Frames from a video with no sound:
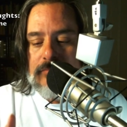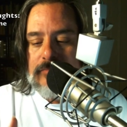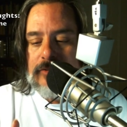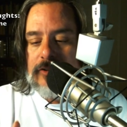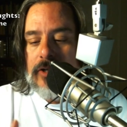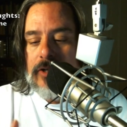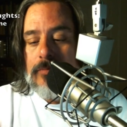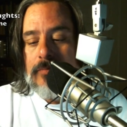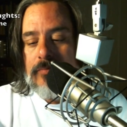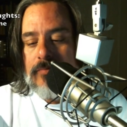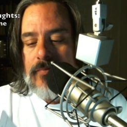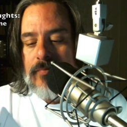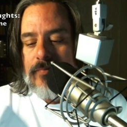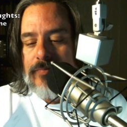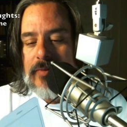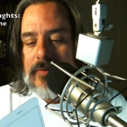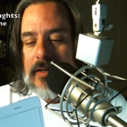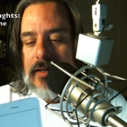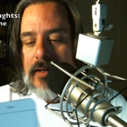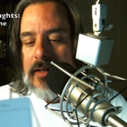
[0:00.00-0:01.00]
So
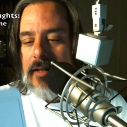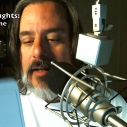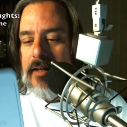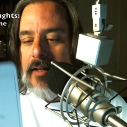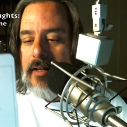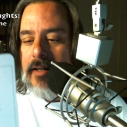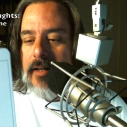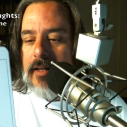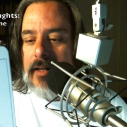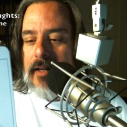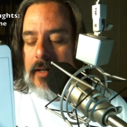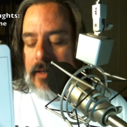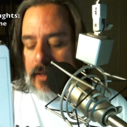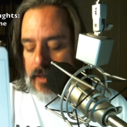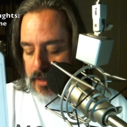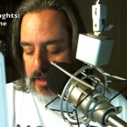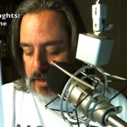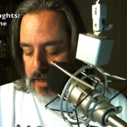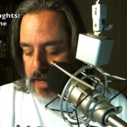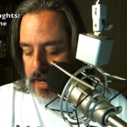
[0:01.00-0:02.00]

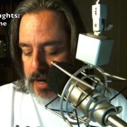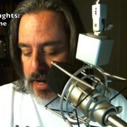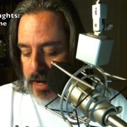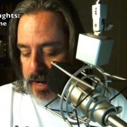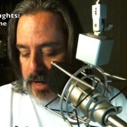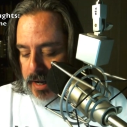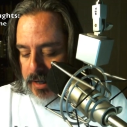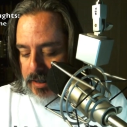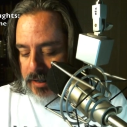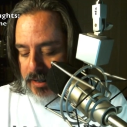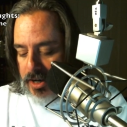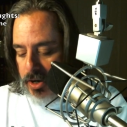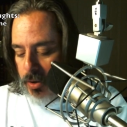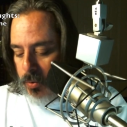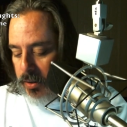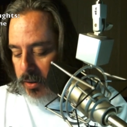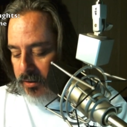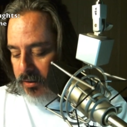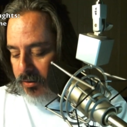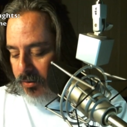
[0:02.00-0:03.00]
can I, you know,
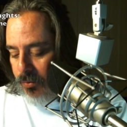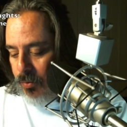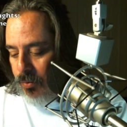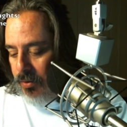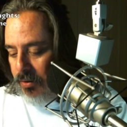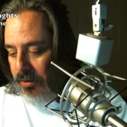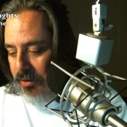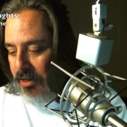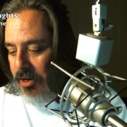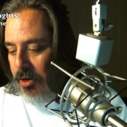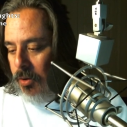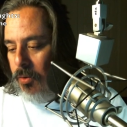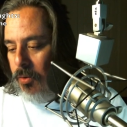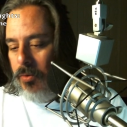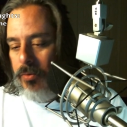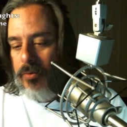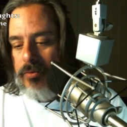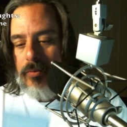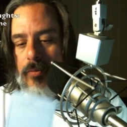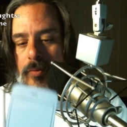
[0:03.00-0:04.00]
what, you know,
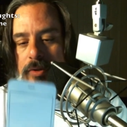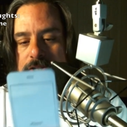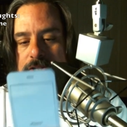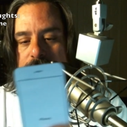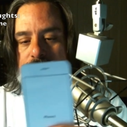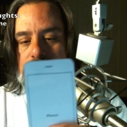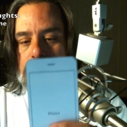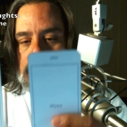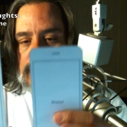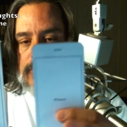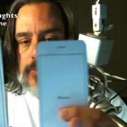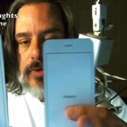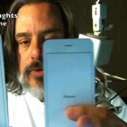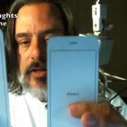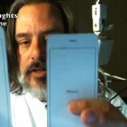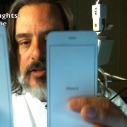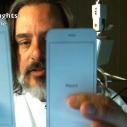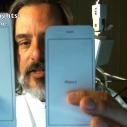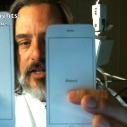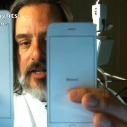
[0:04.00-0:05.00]
which, which one
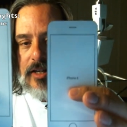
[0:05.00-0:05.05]
is the,